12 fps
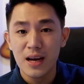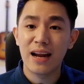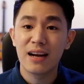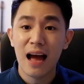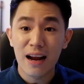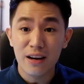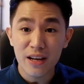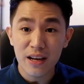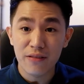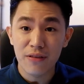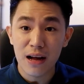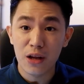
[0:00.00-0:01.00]
And I
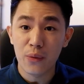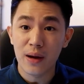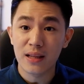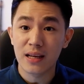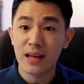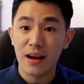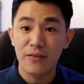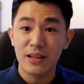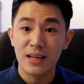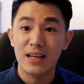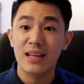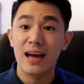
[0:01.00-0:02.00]
re-evaluated
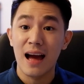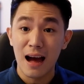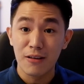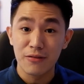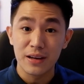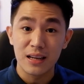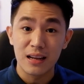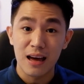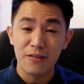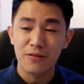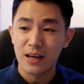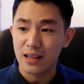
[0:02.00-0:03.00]
everything that I have in
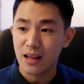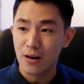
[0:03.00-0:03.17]
life right